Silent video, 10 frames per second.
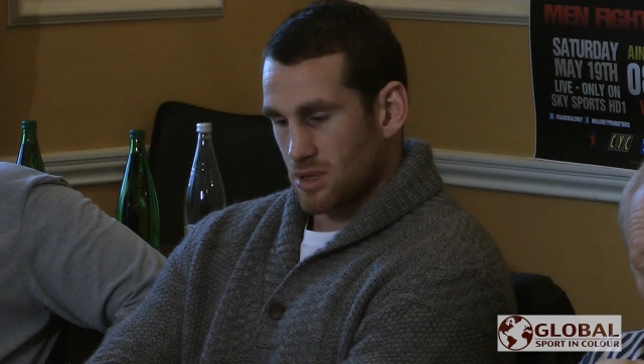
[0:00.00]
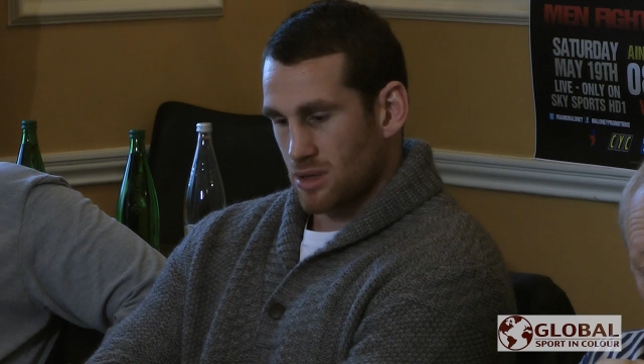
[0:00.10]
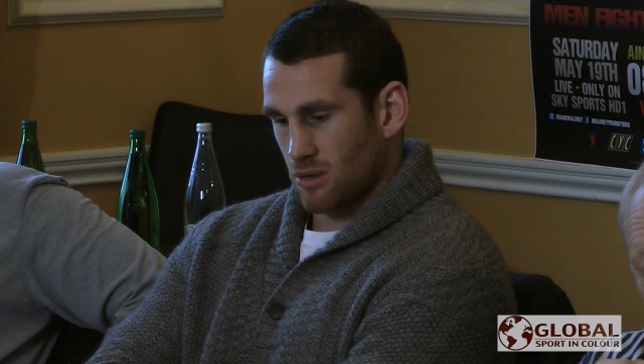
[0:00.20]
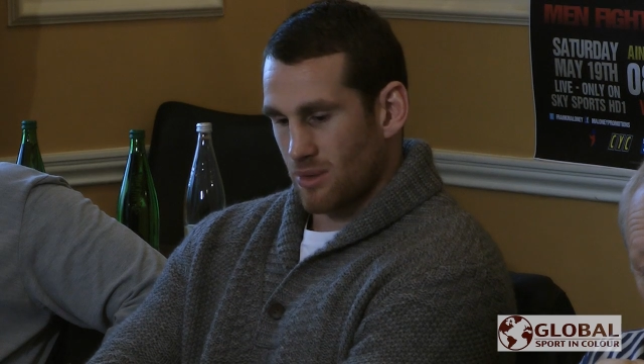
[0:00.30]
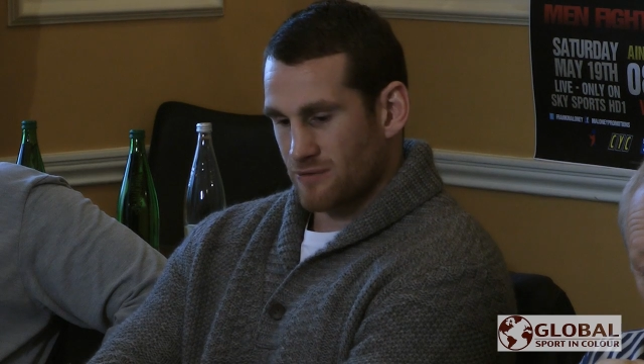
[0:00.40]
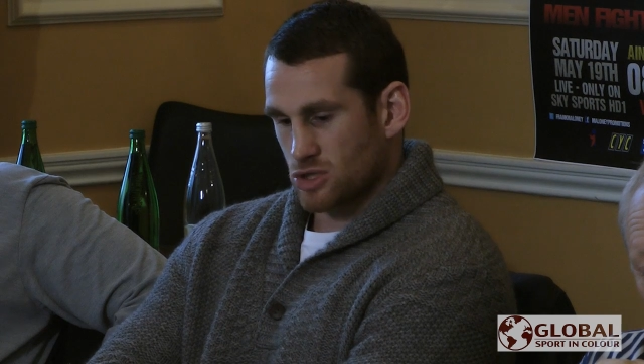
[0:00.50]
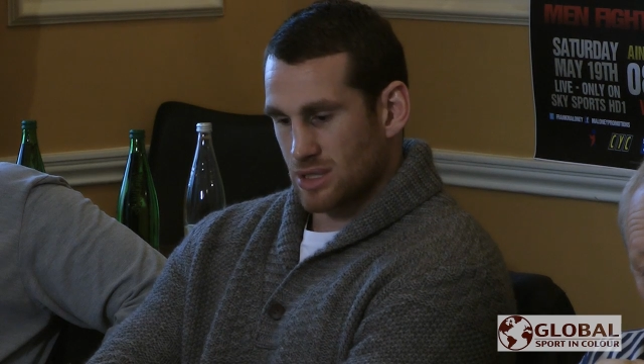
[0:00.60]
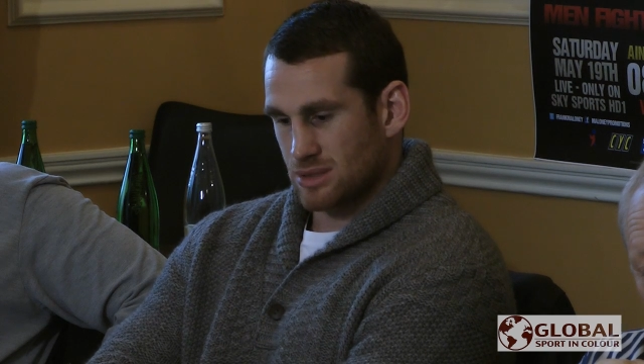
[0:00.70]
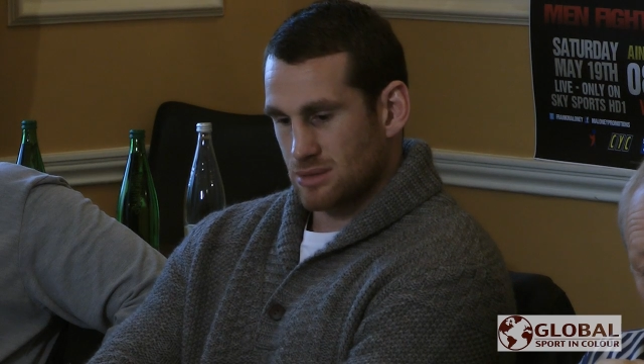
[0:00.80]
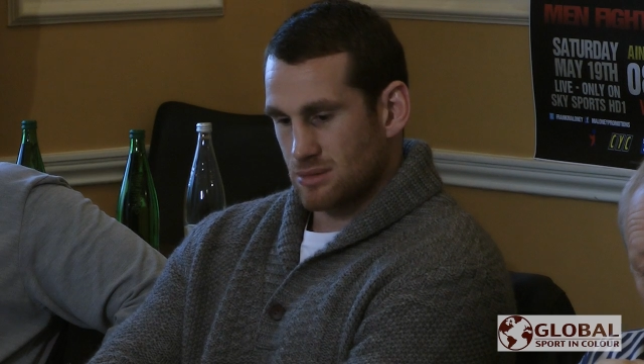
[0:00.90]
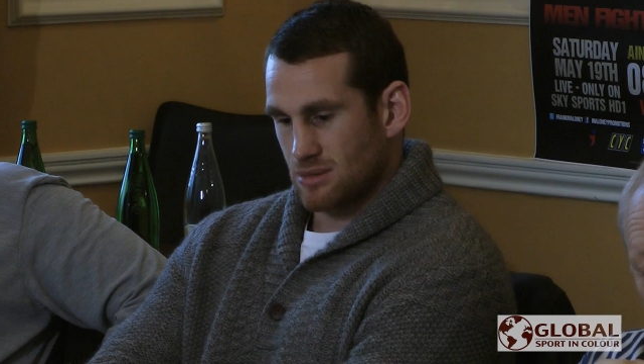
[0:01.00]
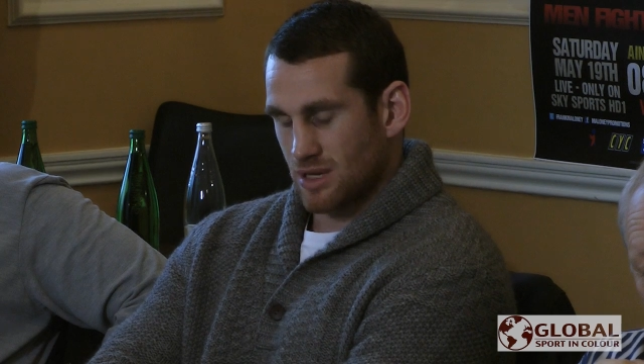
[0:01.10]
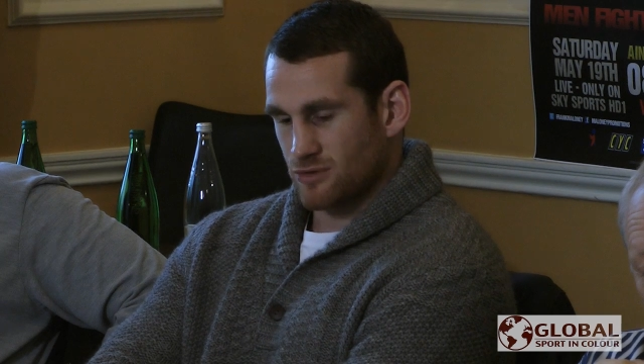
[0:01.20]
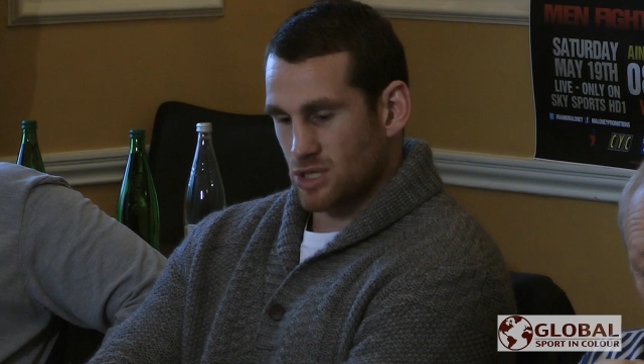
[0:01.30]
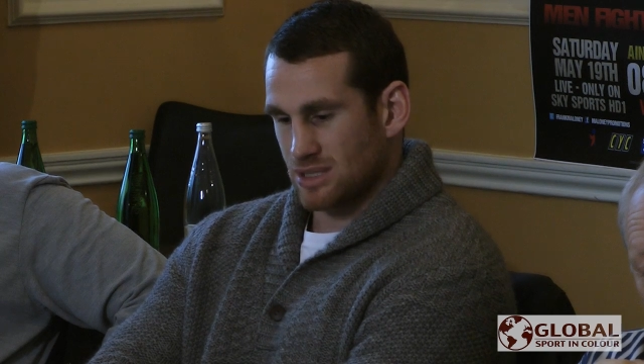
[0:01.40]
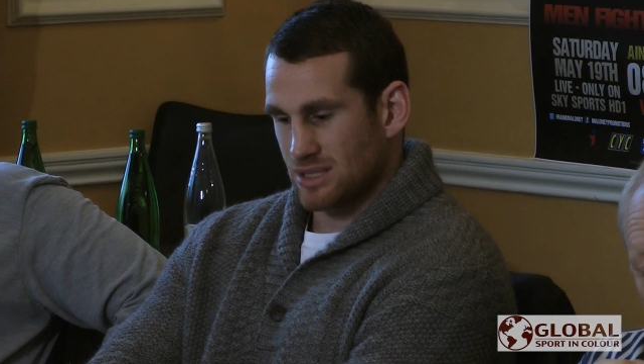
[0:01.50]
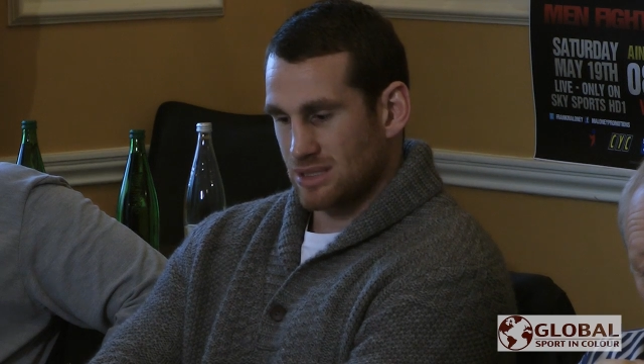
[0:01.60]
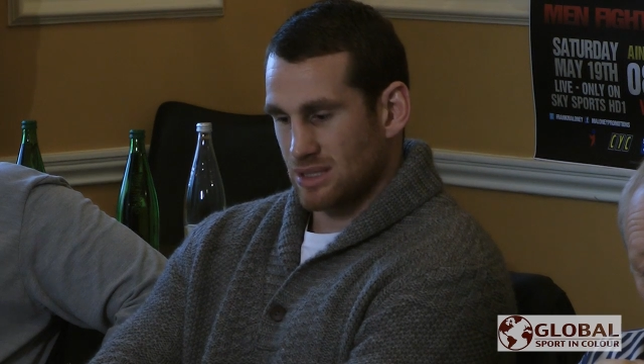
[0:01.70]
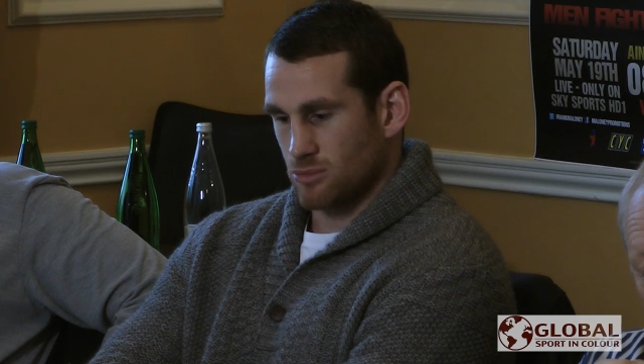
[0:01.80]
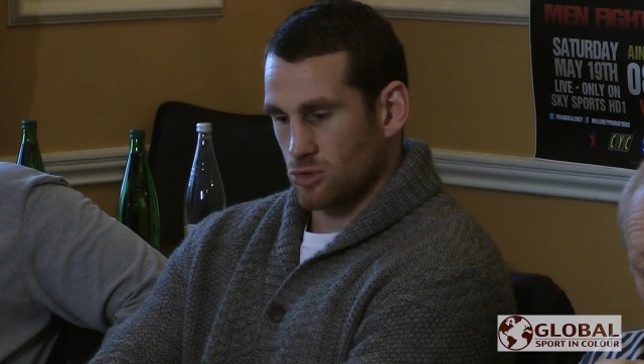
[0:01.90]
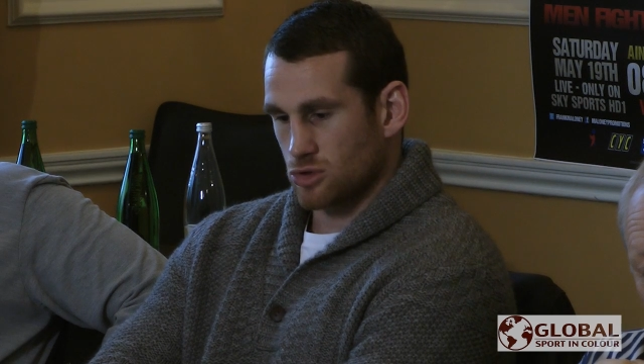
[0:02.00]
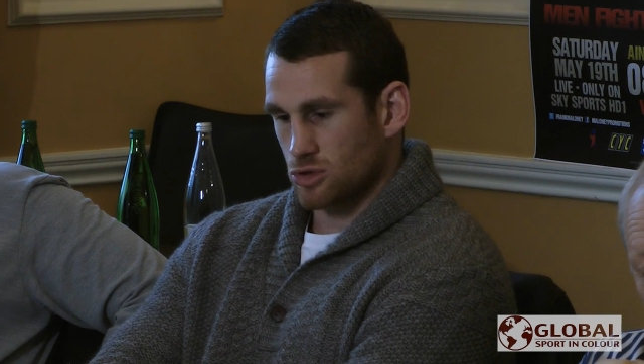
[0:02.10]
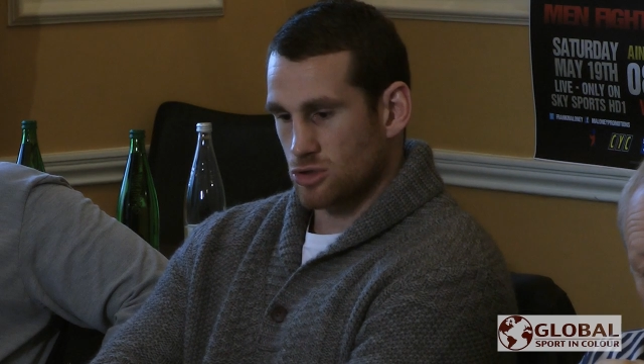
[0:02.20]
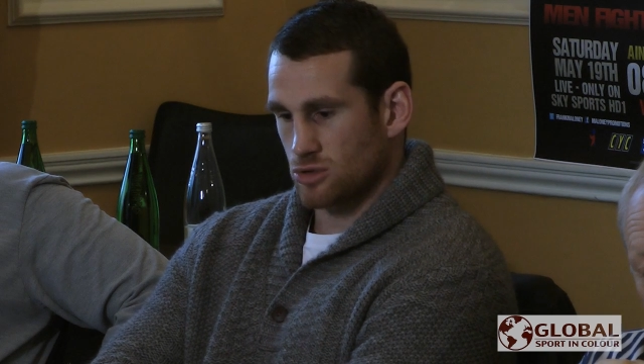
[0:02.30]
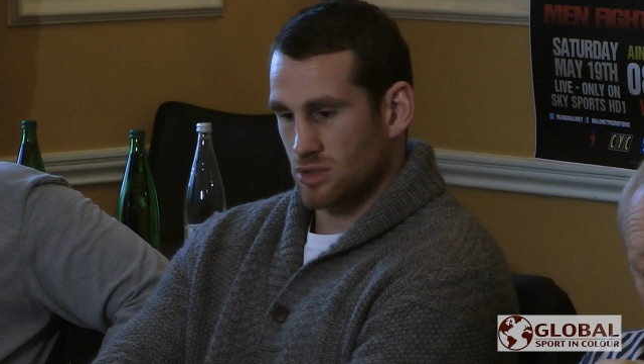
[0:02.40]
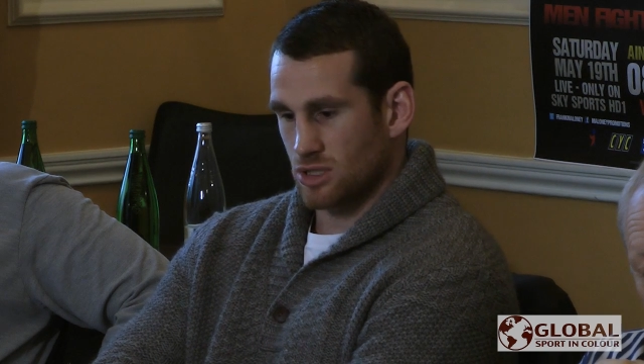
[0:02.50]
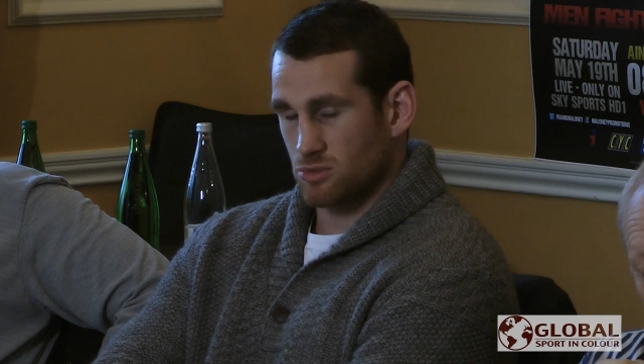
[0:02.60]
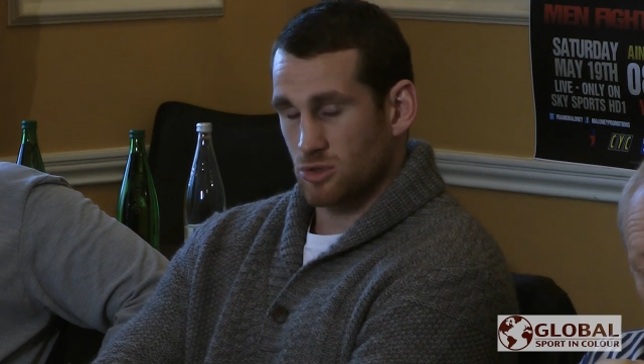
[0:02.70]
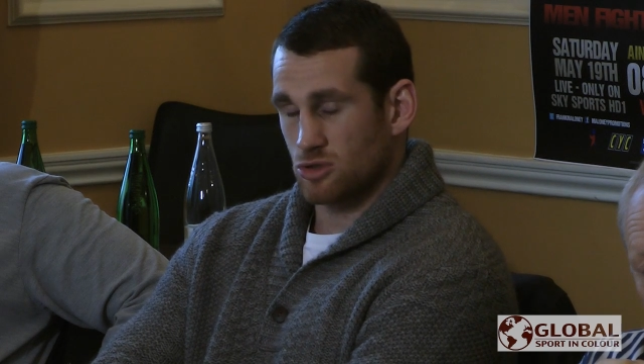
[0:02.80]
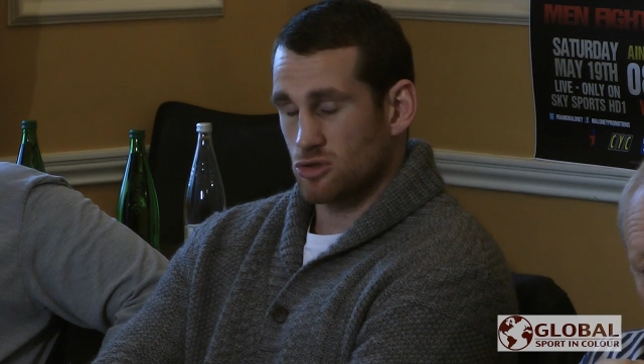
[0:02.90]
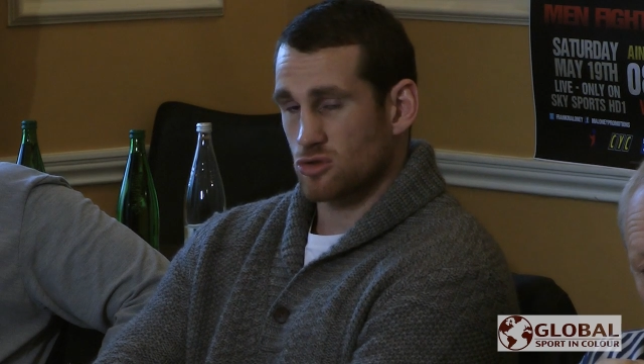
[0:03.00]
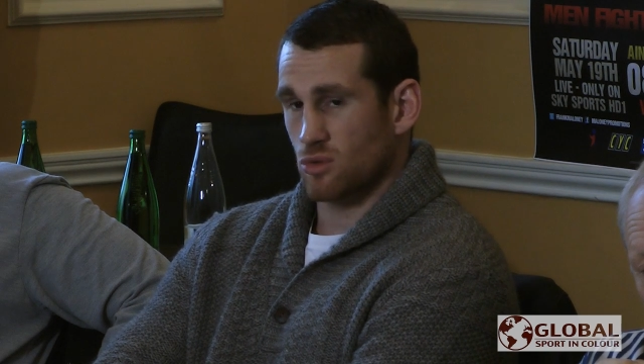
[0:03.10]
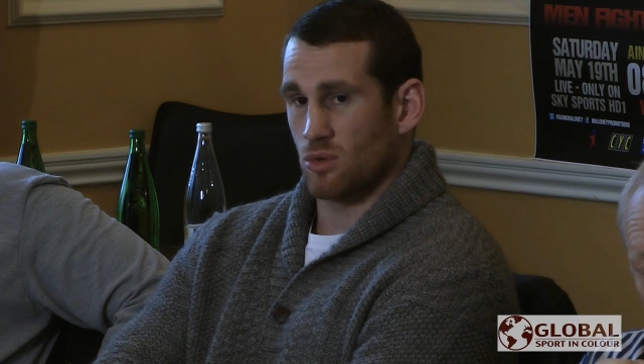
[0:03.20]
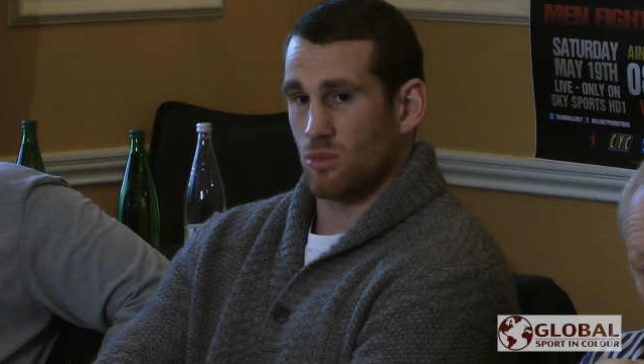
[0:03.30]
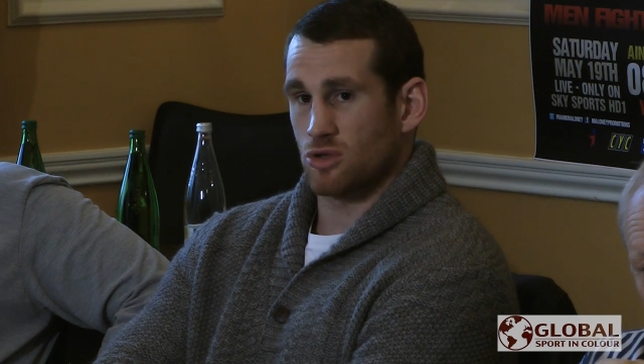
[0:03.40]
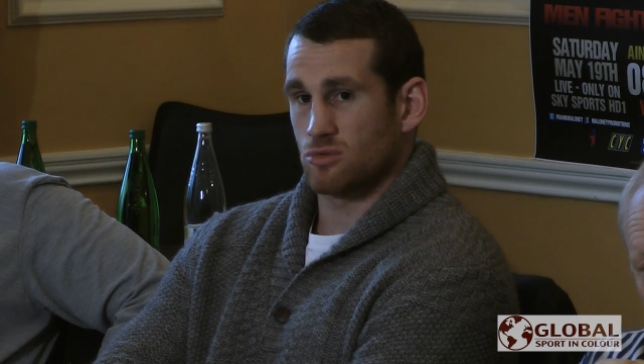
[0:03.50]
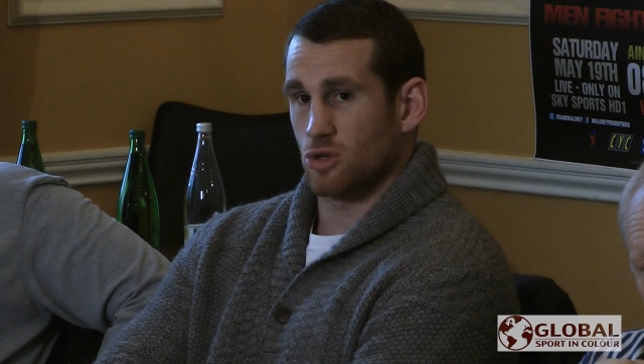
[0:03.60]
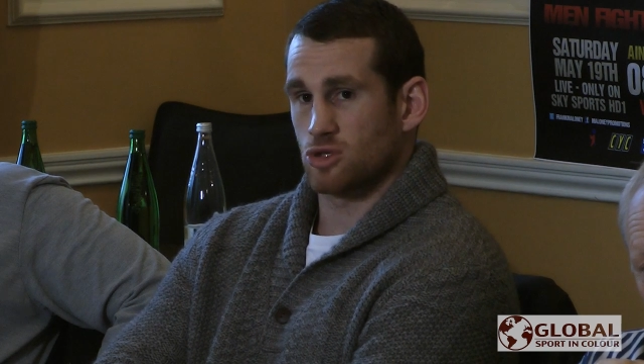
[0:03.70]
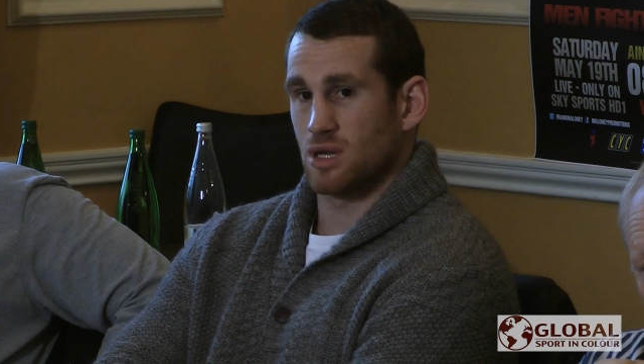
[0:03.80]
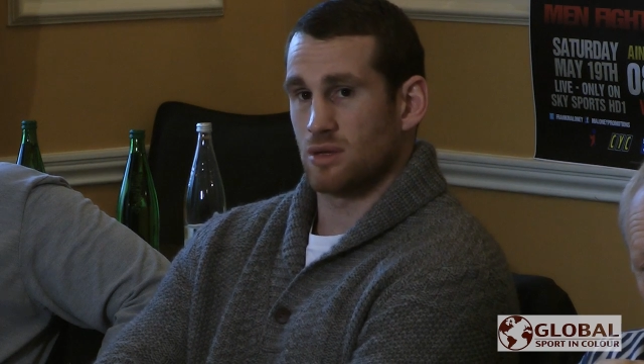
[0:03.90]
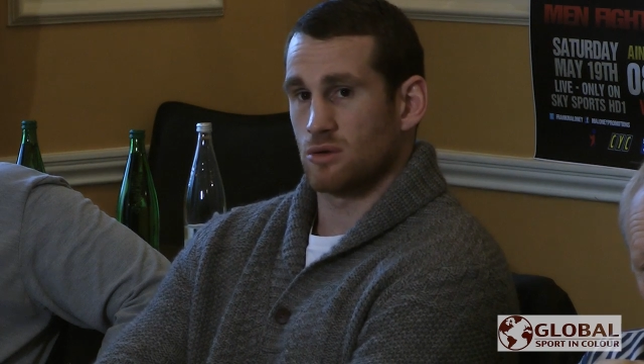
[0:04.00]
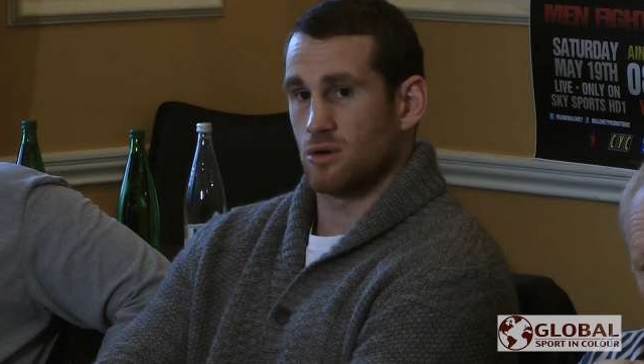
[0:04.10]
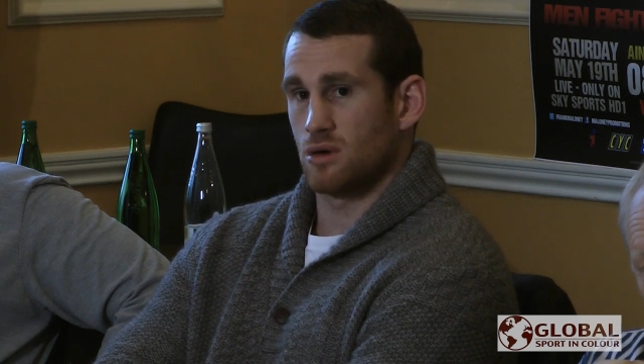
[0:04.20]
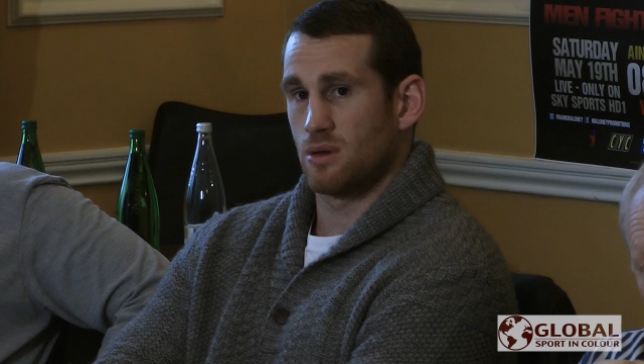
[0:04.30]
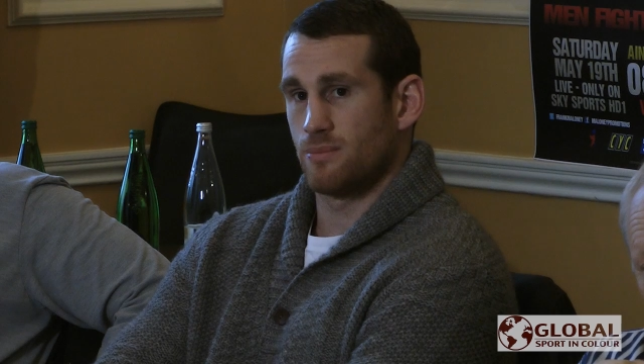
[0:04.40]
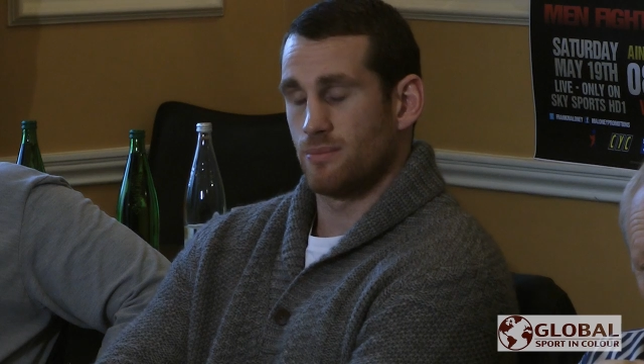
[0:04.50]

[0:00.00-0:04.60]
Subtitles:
I know I've said 18 months to 2 years, but you just don't know what's around the corner.